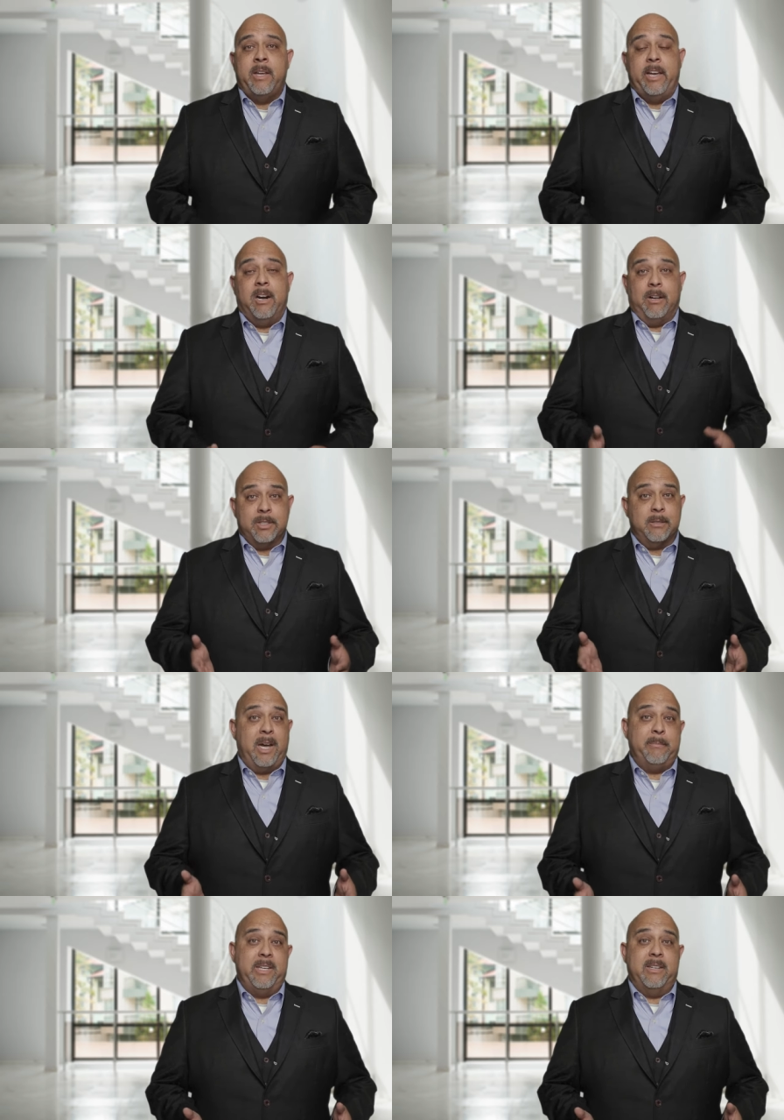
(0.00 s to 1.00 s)
It also
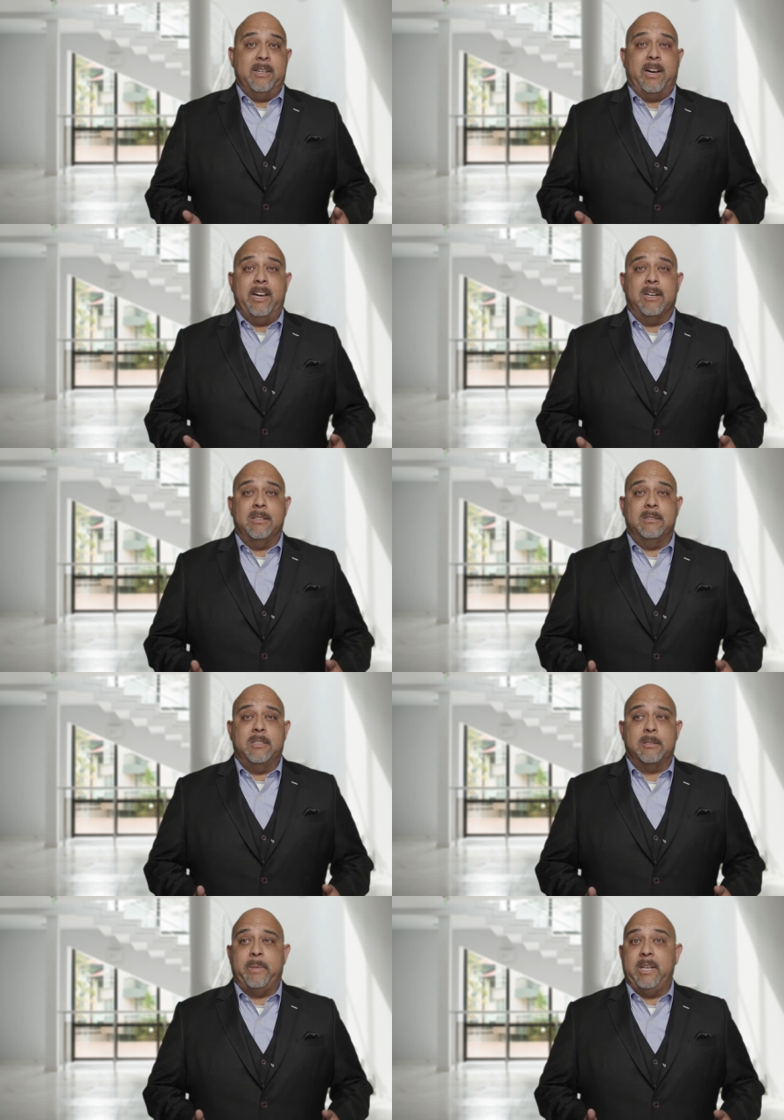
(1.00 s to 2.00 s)
might be denied on
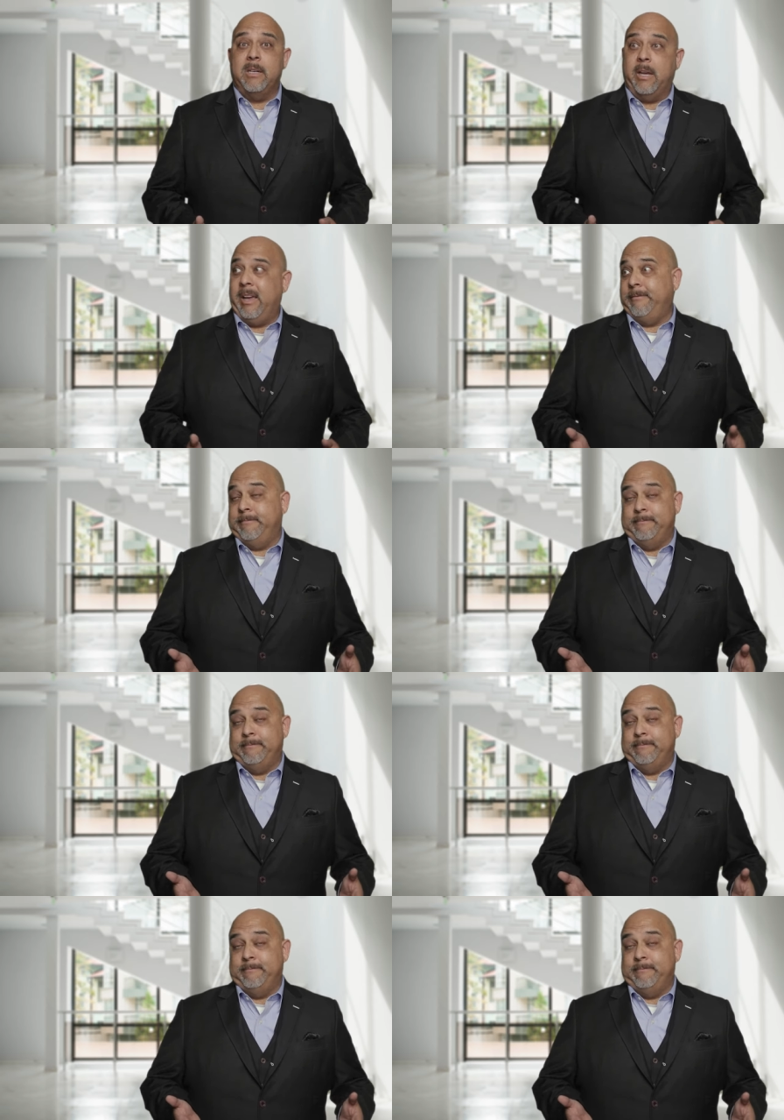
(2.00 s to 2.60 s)
just being a